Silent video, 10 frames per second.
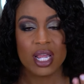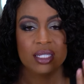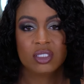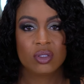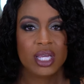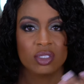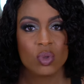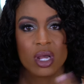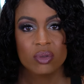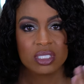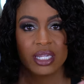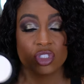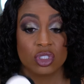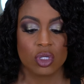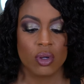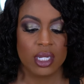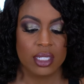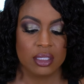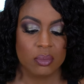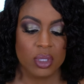and so that's why I was like, just go ahead and
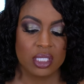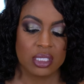get the big